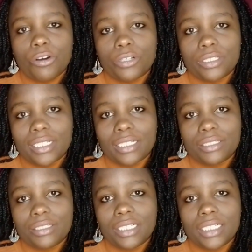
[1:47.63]

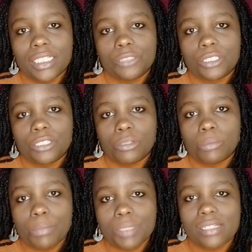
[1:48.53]
content related to single
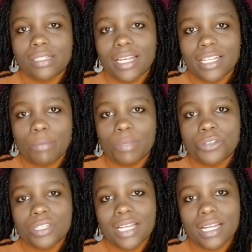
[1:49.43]
moms in Kenya because